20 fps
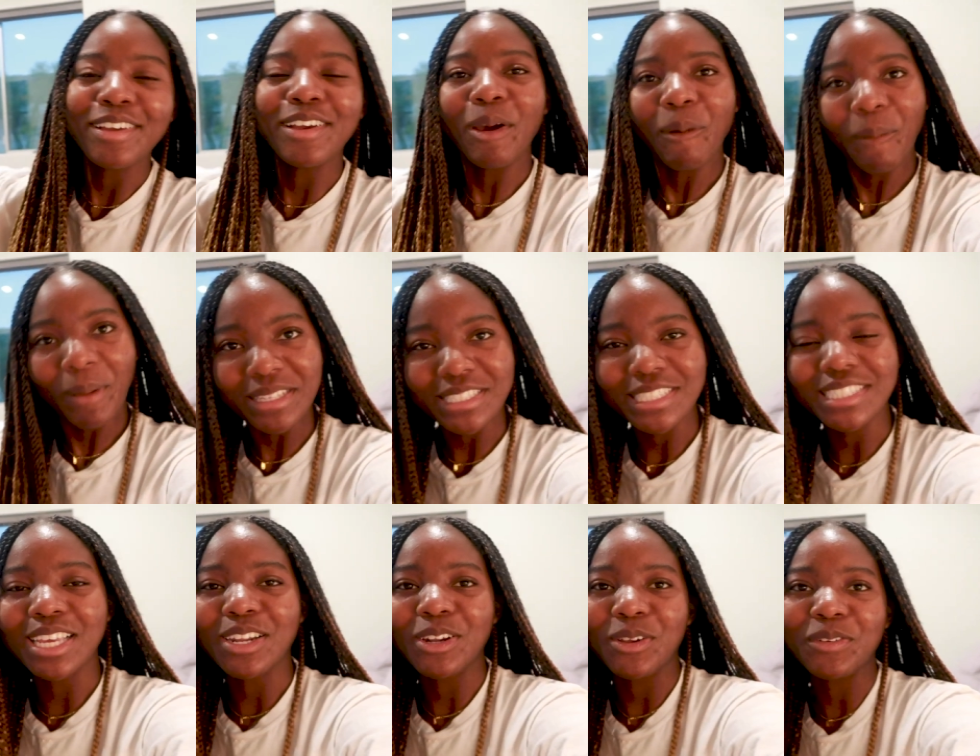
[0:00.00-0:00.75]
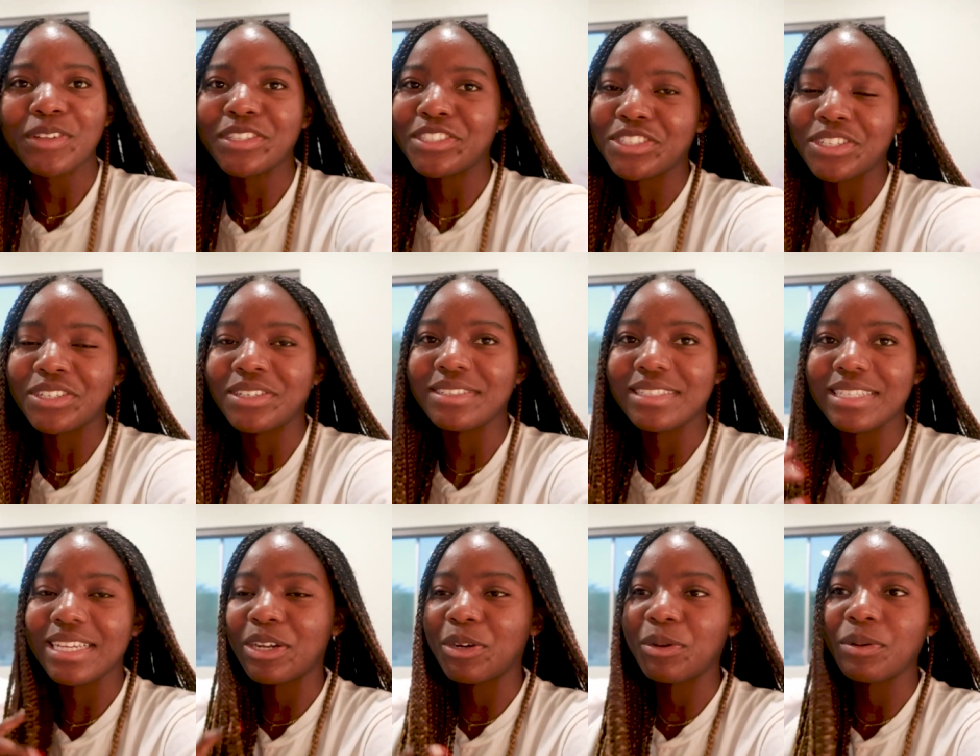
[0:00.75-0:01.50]
go and settle until
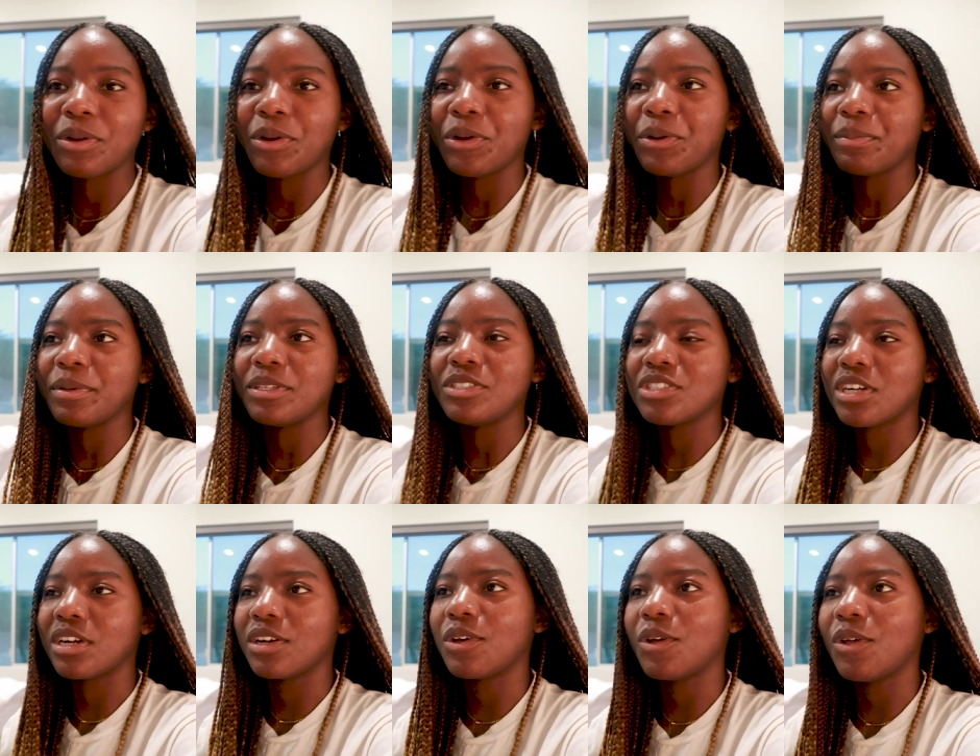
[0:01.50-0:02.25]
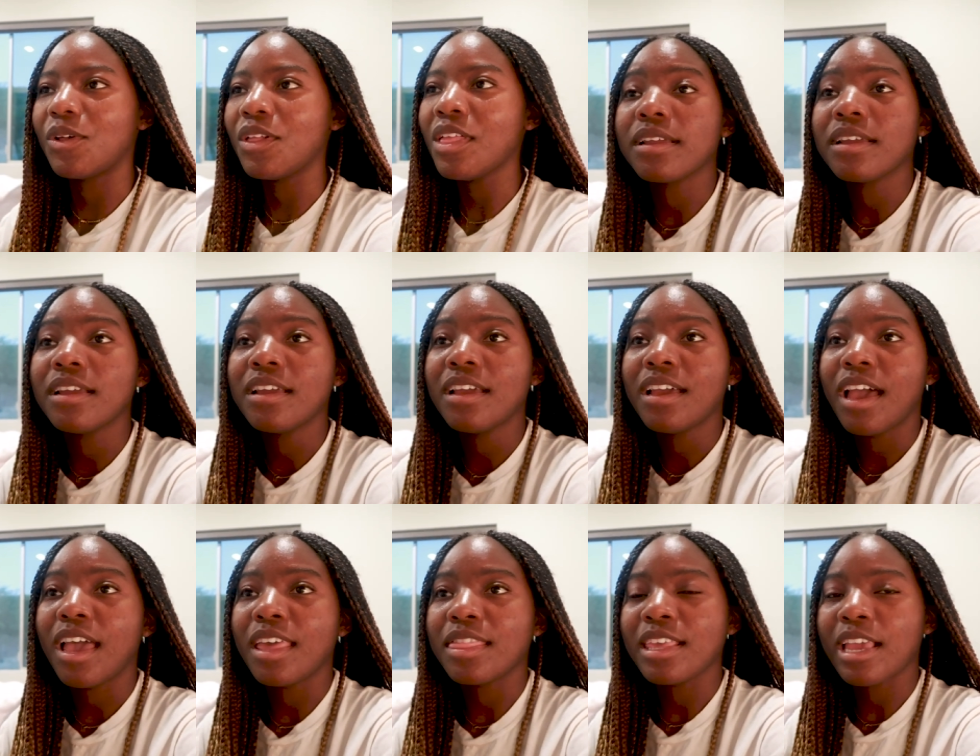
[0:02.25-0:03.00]
the urban jungle
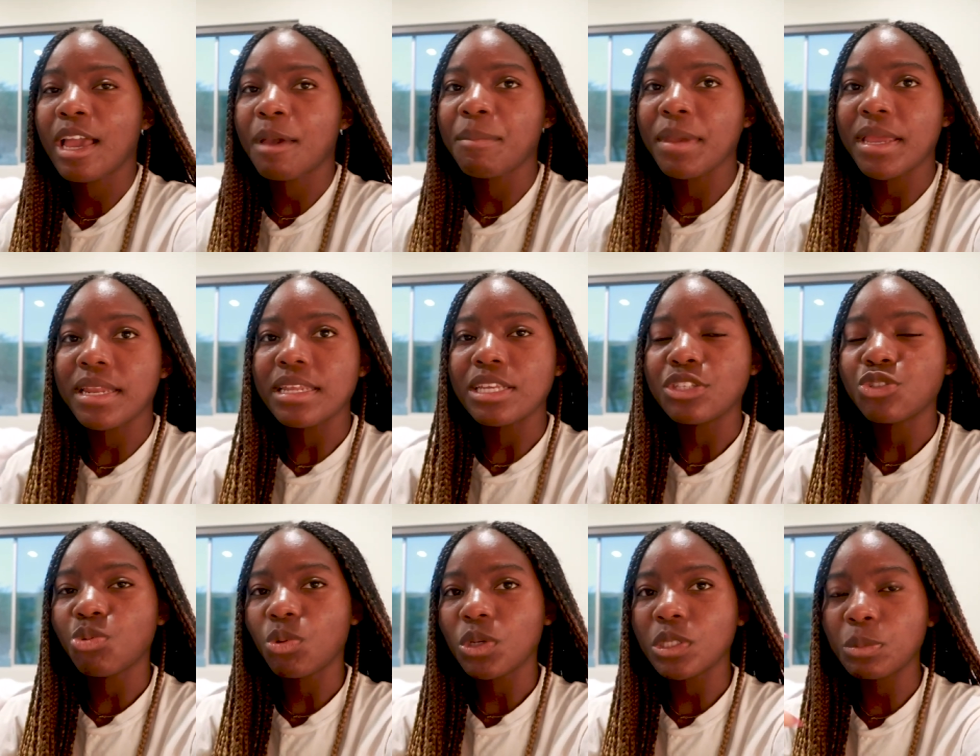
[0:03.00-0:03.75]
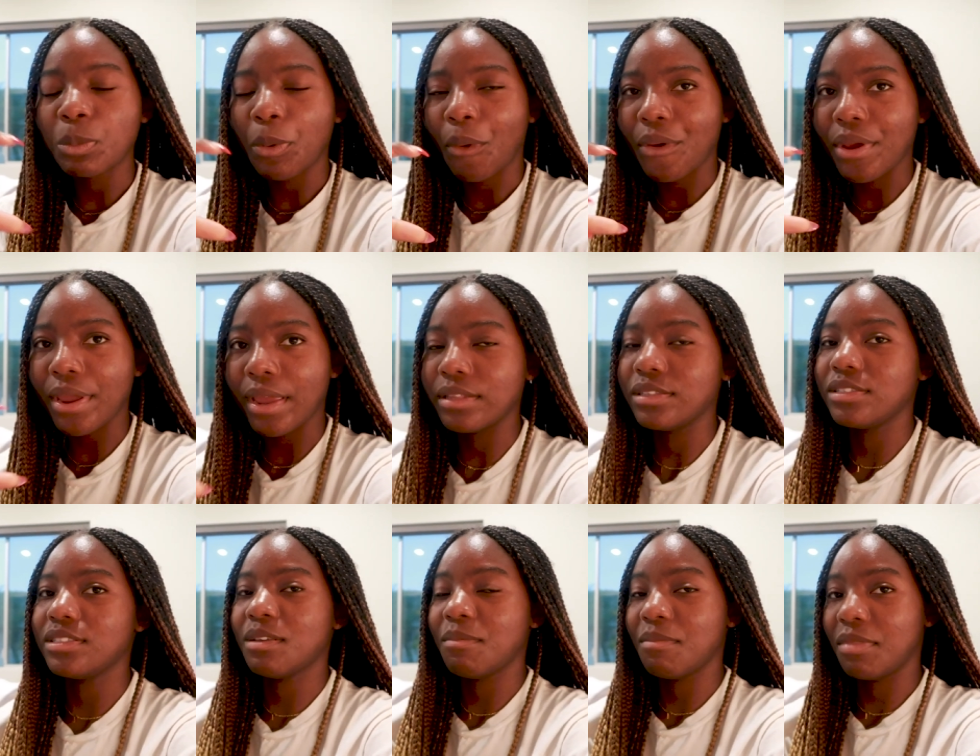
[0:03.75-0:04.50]
i think i may need to
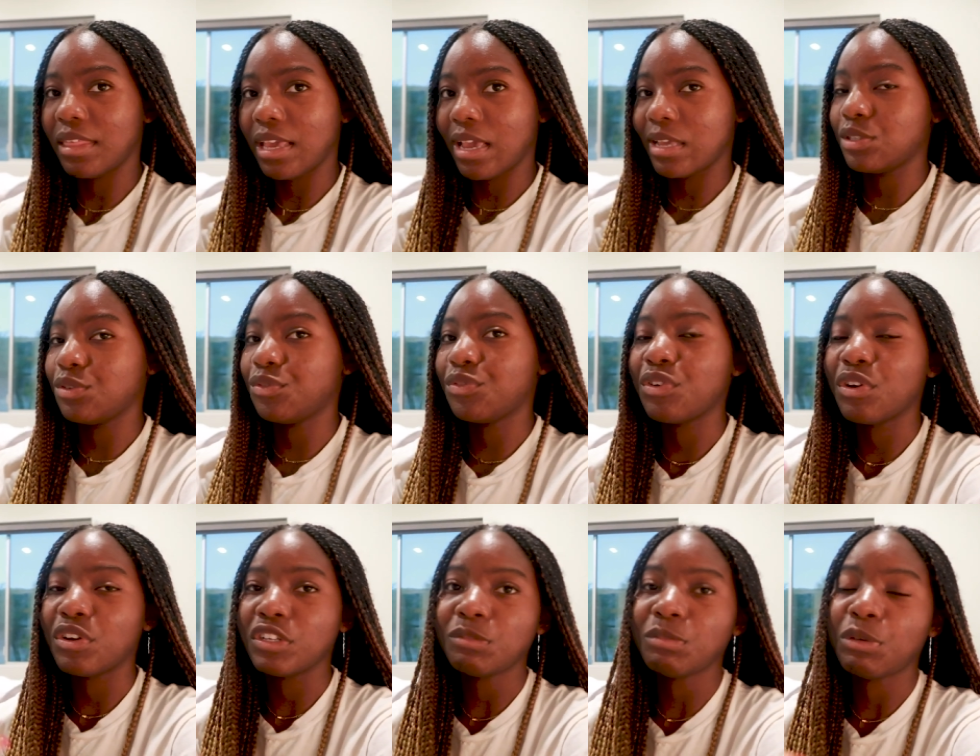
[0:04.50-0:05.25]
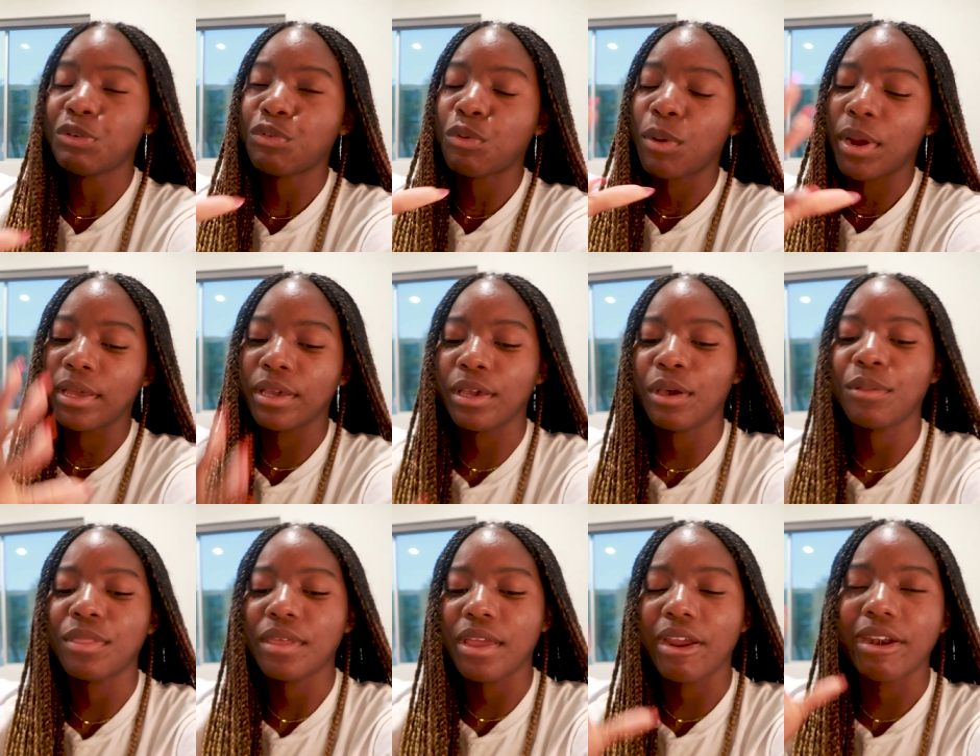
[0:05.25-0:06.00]
experience some things first before i
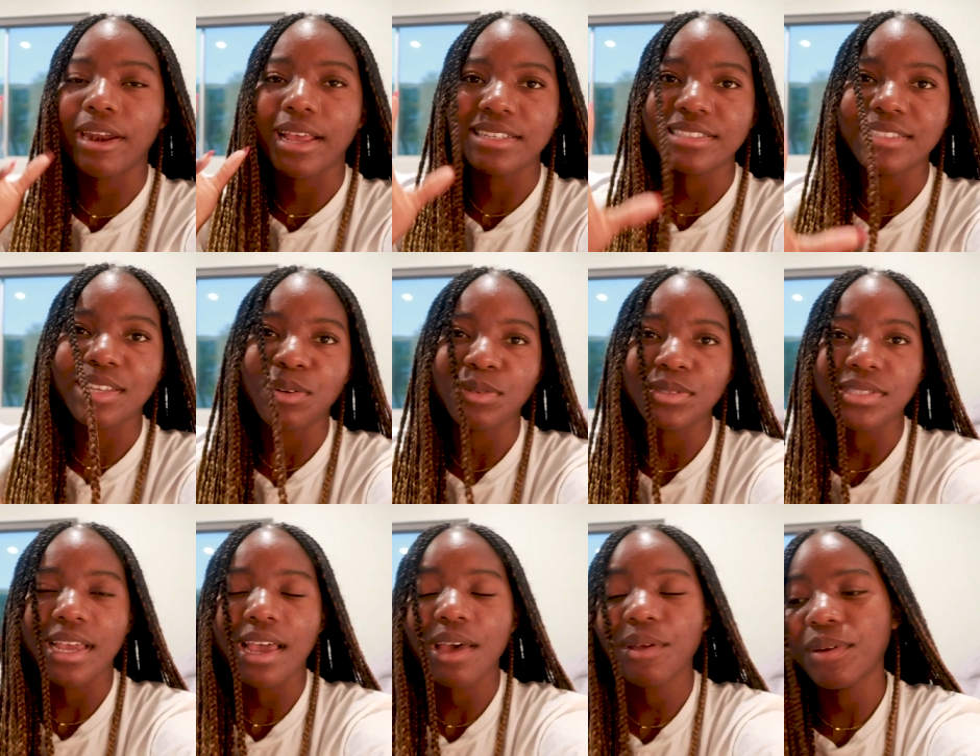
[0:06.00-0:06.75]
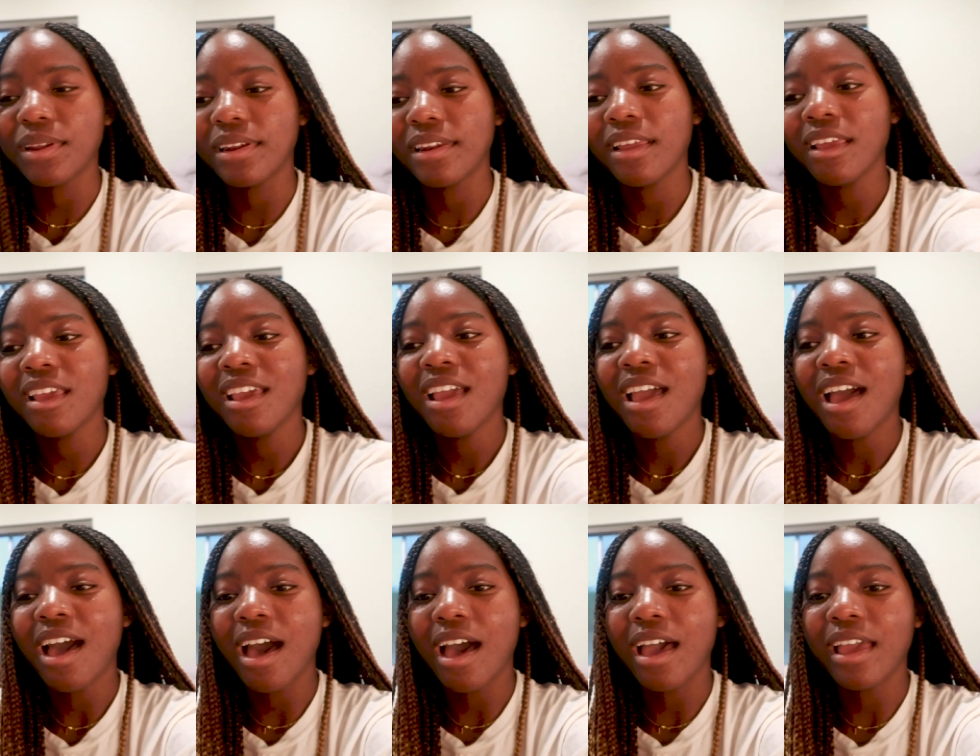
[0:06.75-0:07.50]
go there and i settle down and
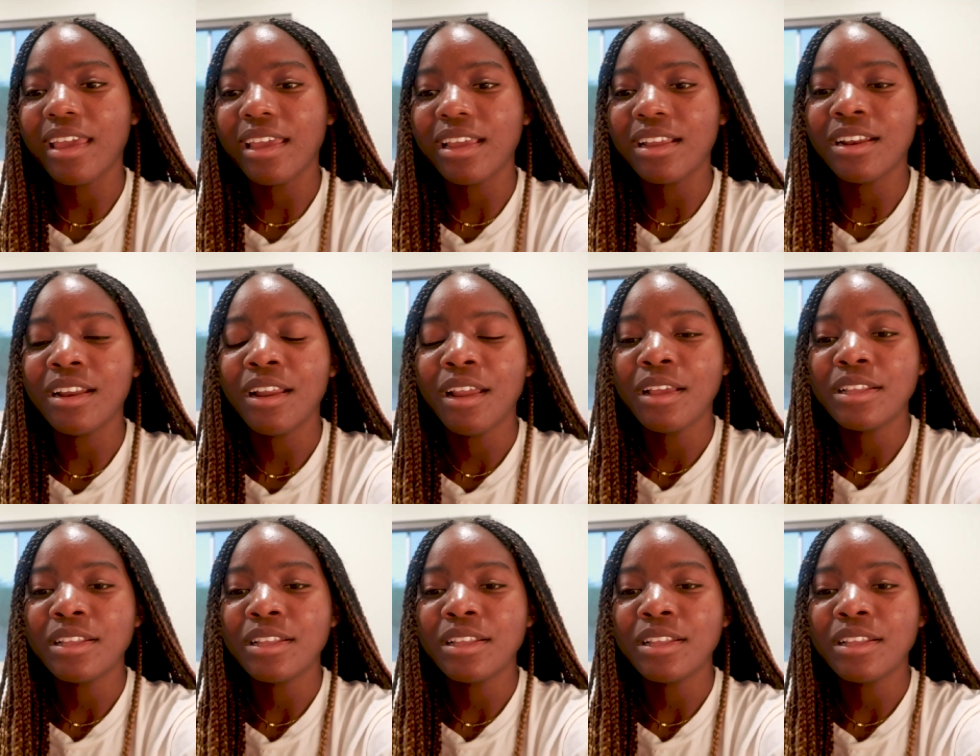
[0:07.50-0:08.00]
i